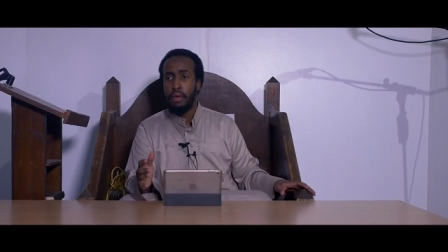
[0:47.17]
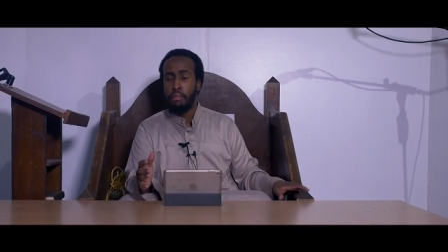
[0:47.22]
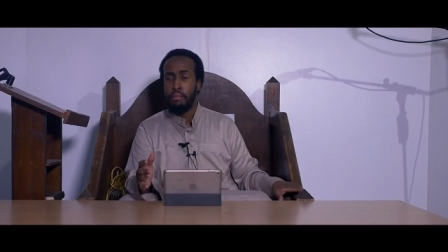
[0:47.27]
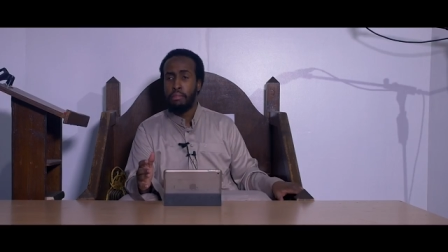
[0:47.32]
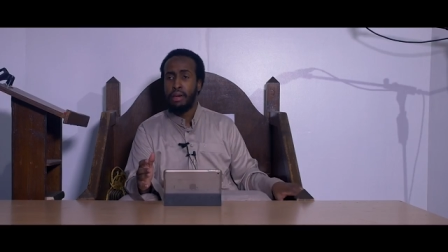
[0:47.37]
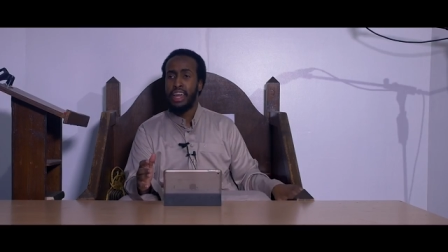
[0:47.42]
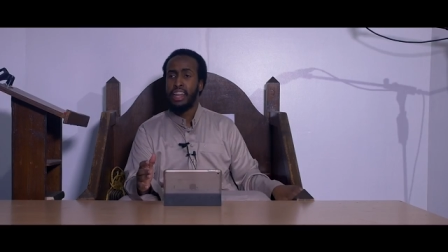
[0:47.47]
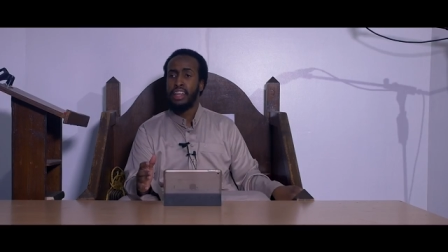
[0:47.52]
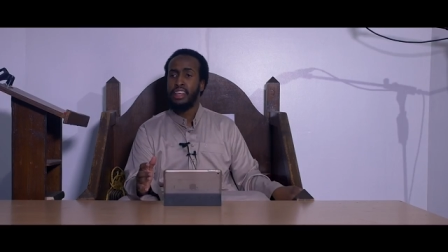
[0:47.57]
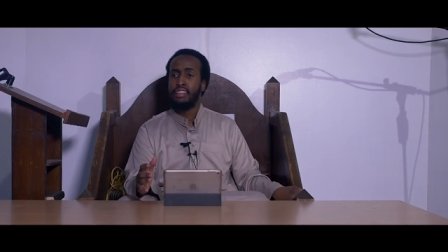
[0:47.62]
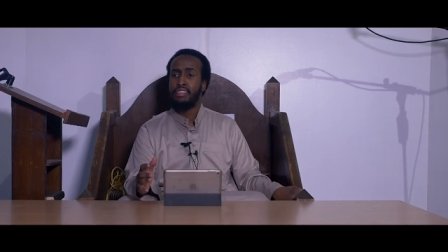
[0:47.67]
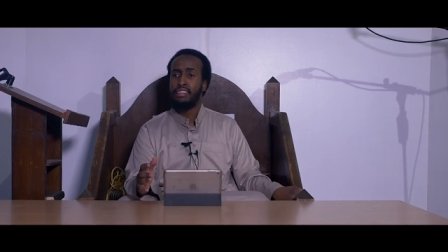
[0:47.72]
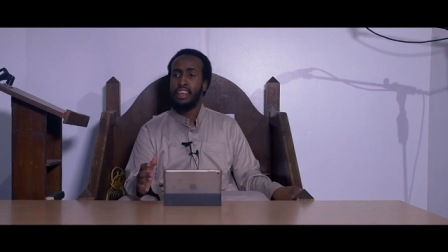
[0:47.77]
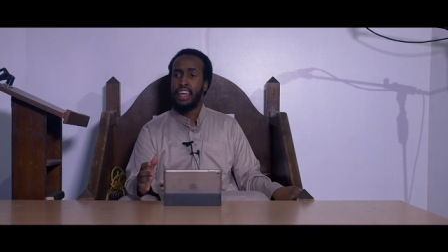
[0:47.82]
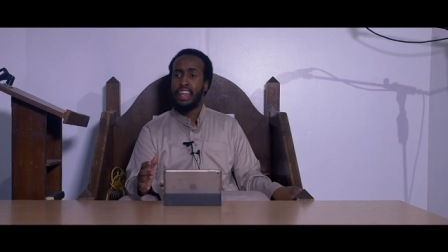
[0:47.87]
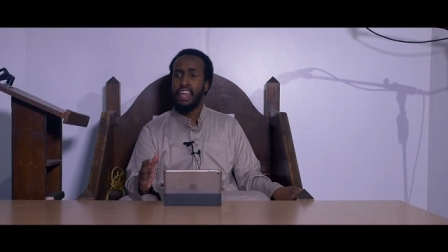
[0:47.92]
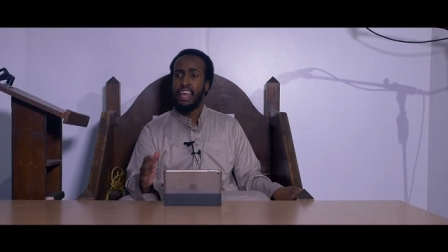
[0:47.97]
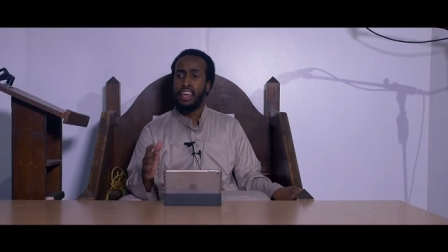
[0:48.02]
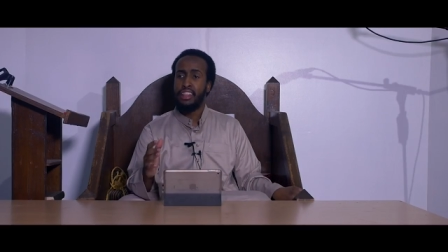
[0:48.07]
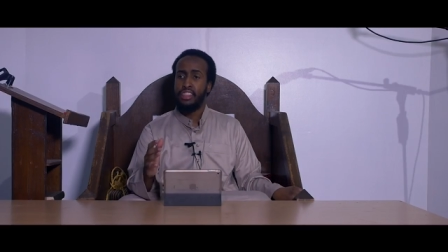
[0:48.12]
manners
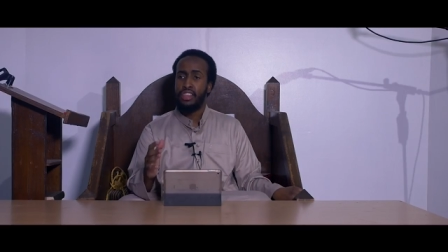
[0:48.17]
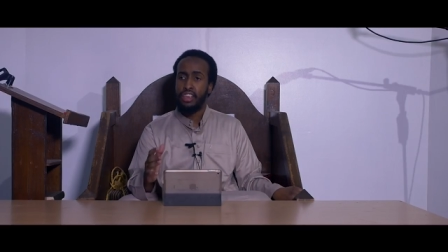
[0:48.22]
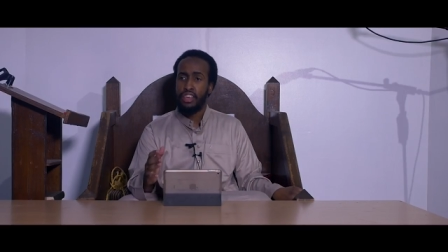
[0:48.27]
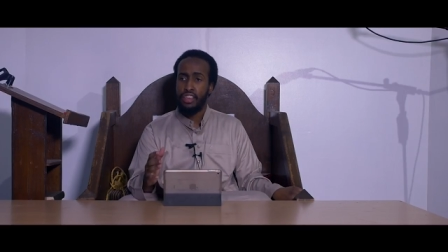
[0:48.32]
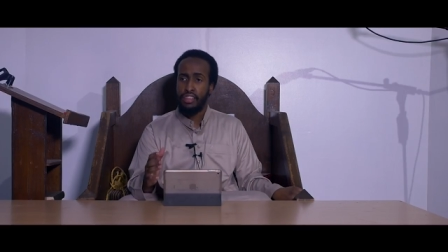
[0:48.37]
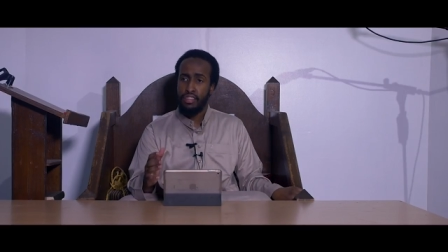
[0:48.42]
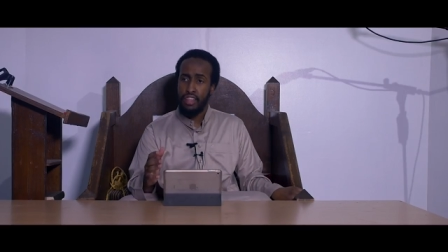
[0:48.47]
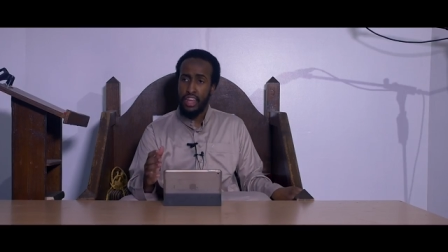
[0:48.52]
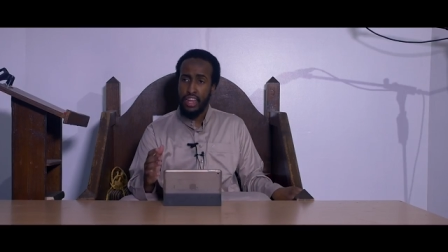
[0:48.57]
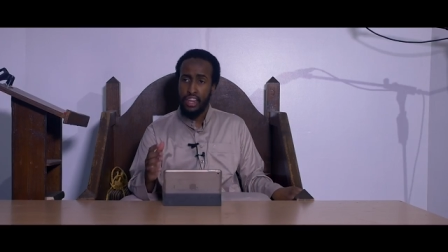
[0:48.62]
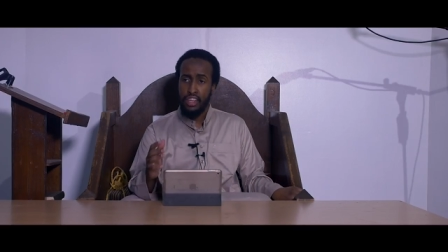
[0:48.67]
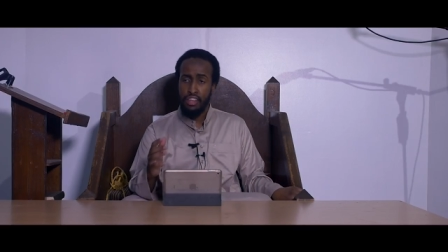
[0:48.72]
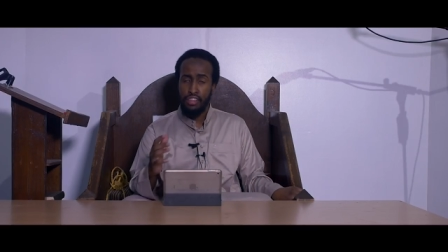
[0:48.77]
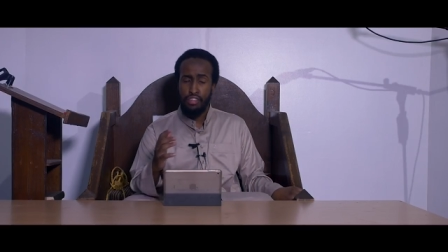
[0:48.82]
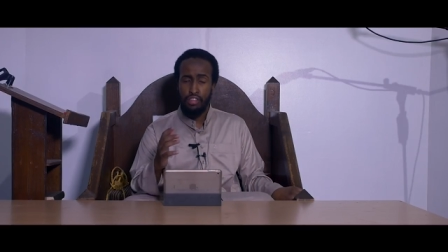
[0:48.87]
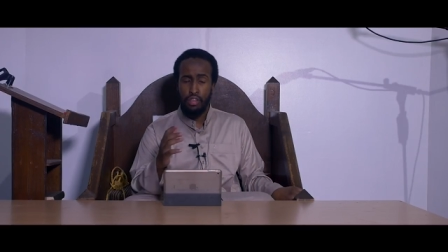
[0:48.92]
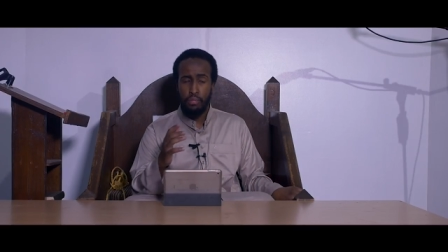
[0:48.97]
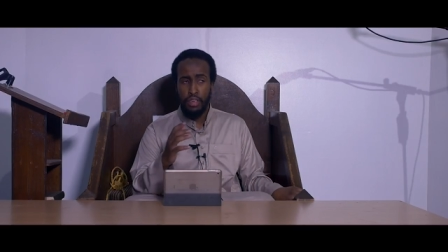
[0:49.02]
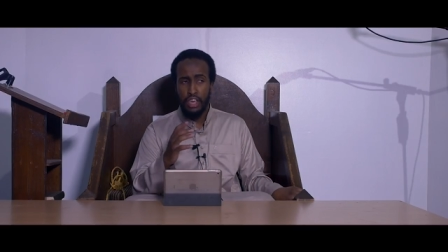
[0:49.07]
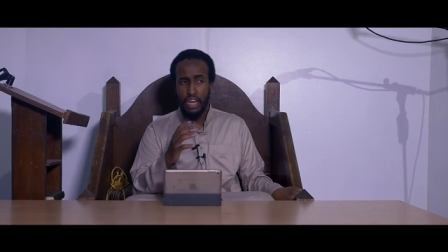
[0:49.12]
and etiquettes that
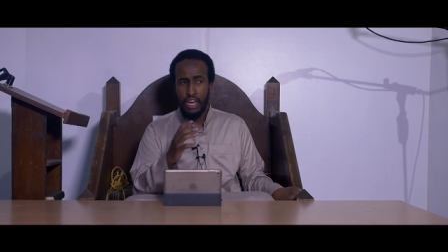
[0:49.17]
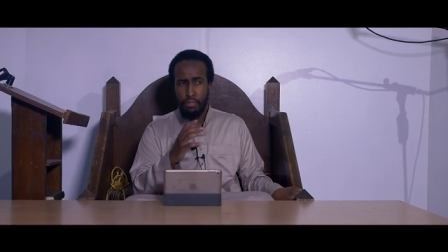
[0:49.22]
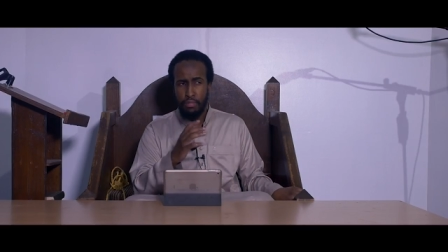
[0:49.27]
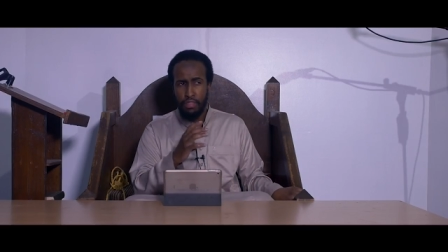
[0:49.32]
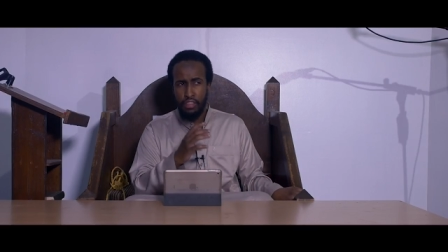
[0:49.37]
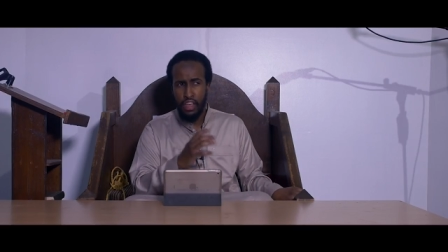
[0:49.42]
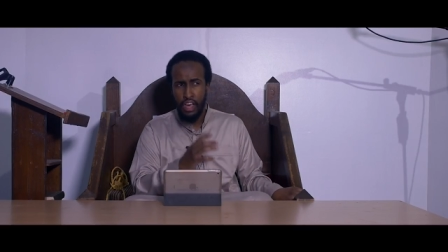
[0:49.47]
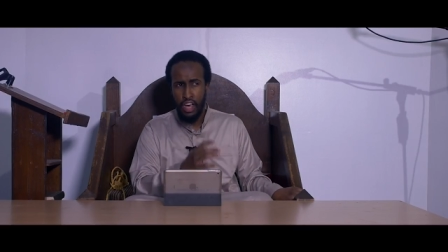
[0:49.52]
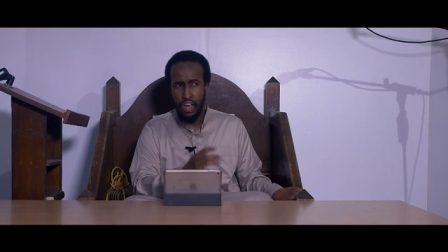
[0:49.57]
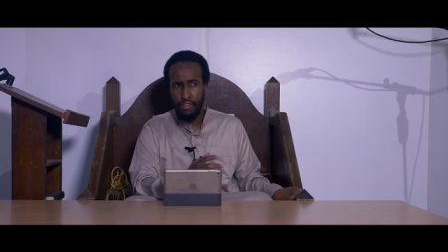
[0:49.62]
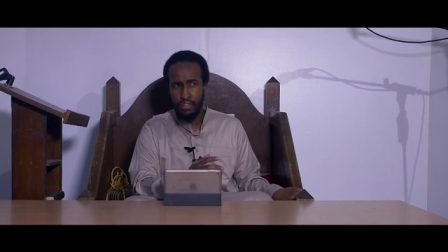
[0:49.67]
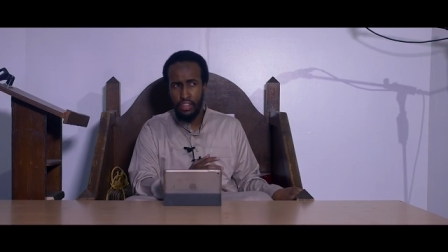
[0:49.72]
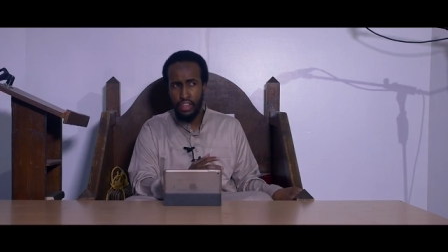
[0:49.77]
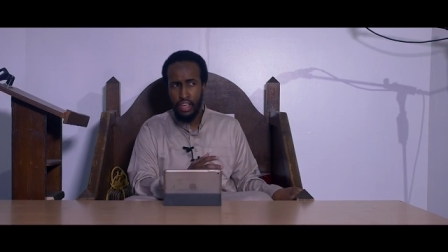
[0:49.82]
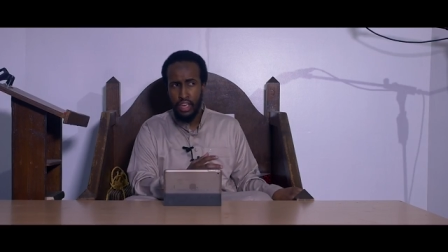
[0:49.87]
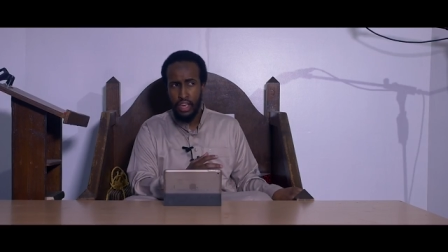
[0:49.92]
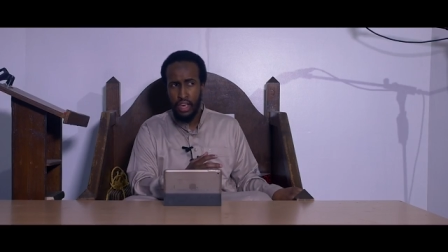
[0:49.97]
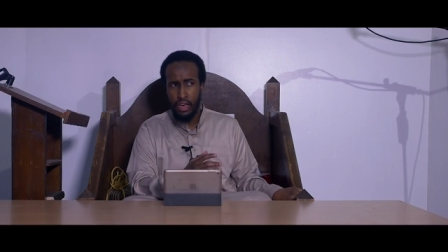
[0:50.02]
needs to be observed